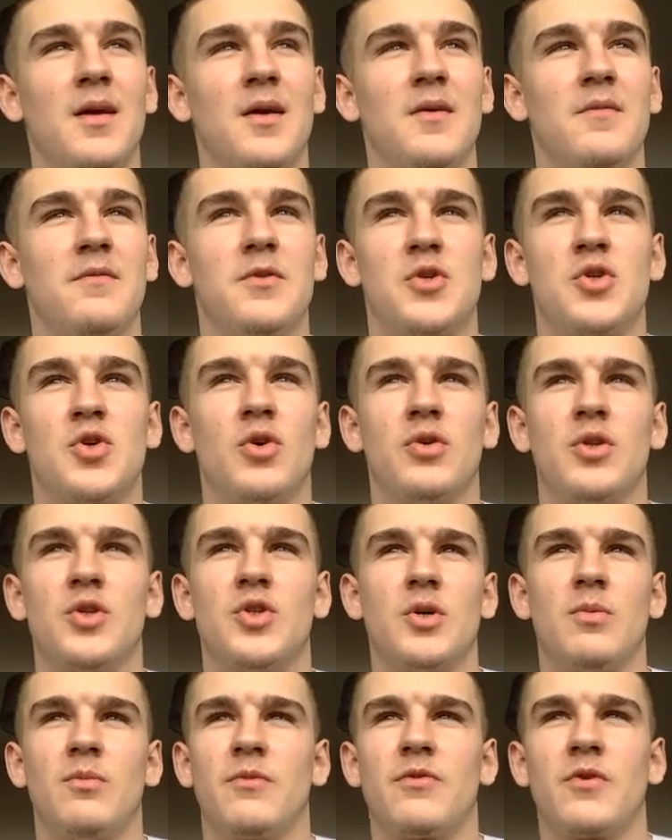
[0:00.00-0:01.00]
for sure, the
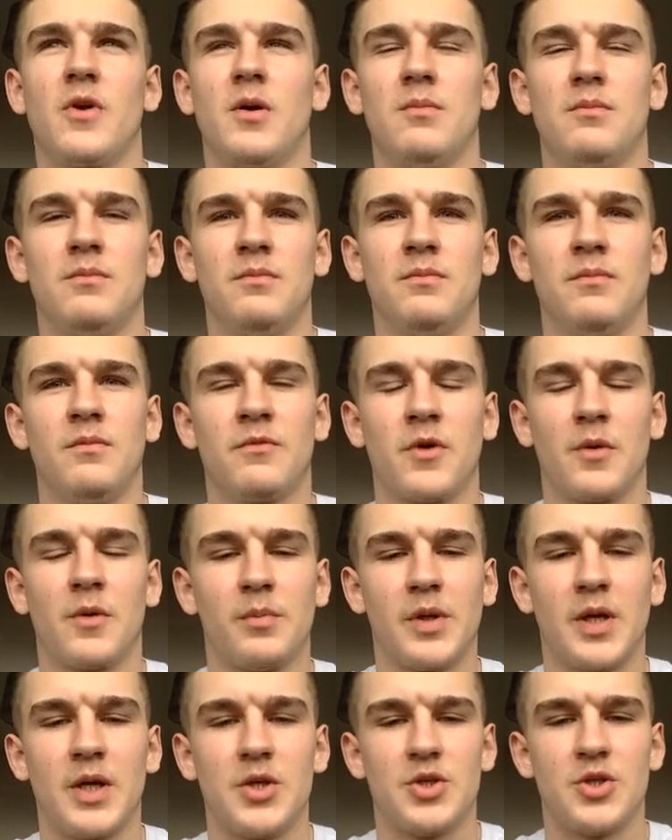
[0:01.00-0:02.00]
jump from
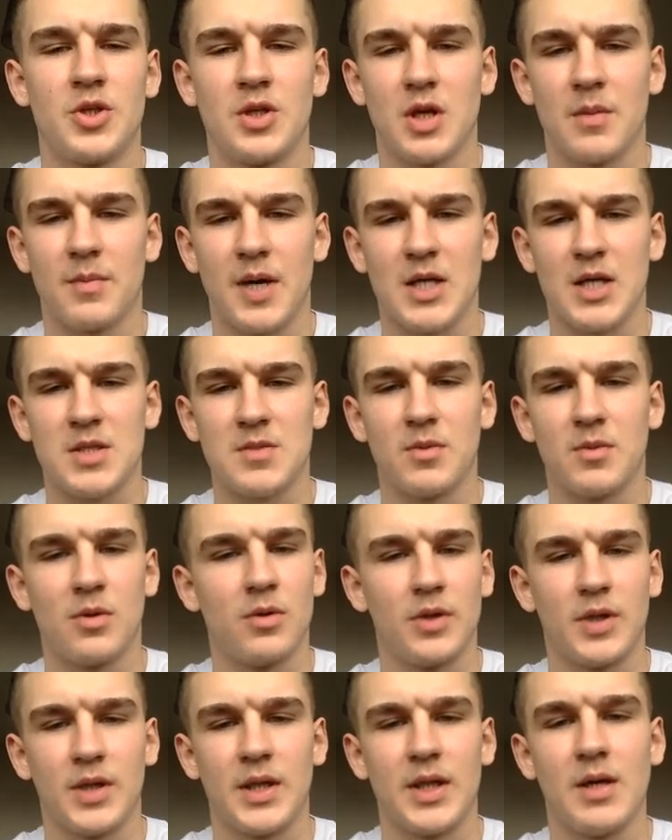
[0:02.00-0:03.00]
playing junior basketball
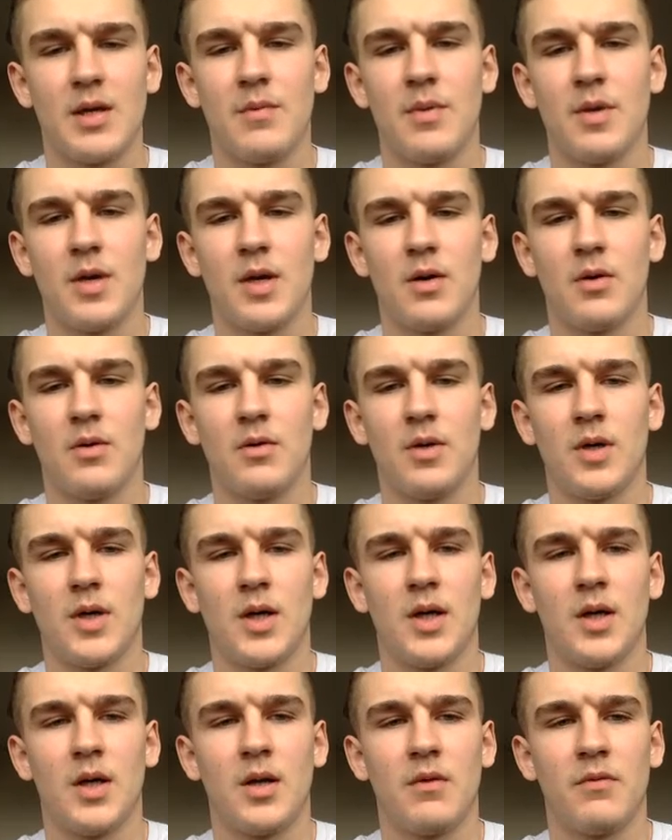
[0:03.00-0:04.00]
in the EABL
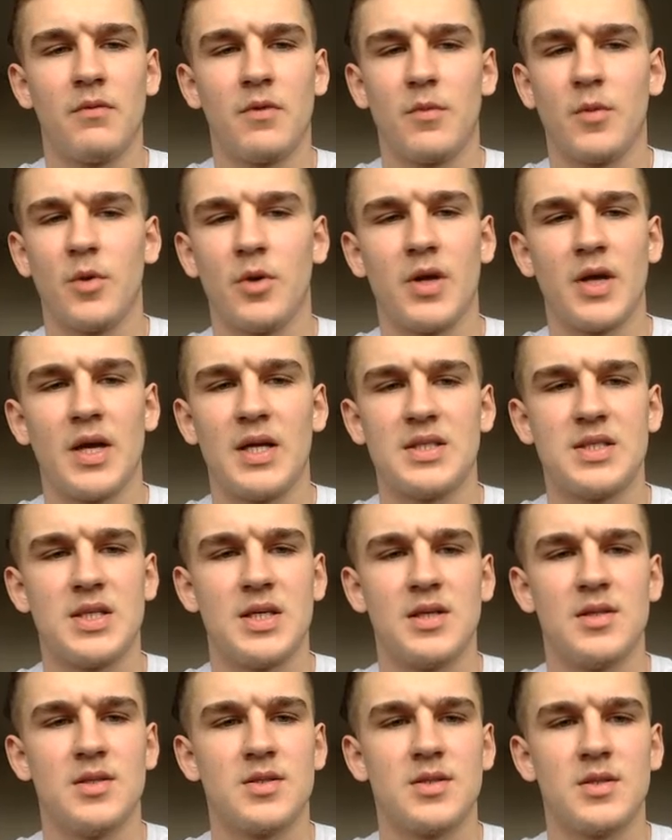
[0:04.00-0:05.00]
and from under
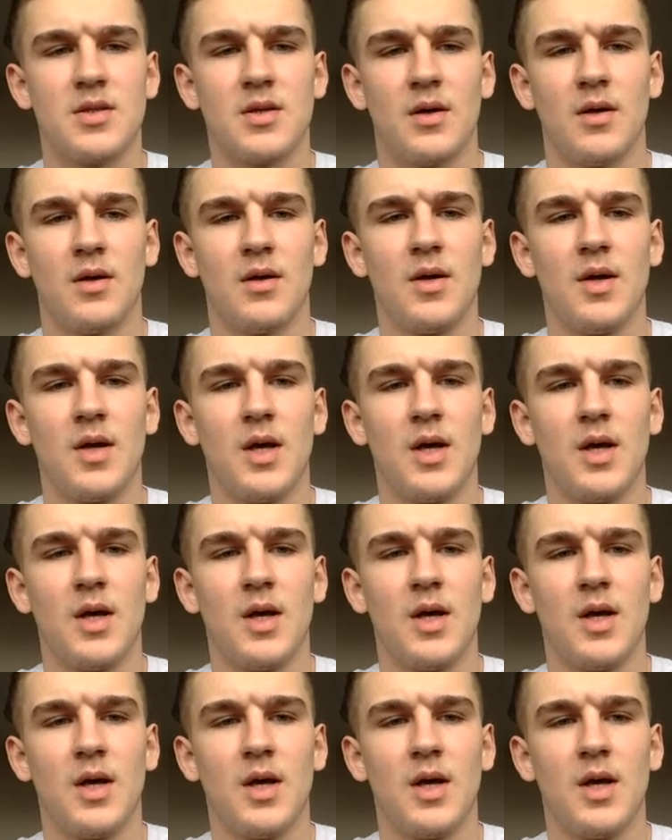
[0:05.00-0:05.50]
18s to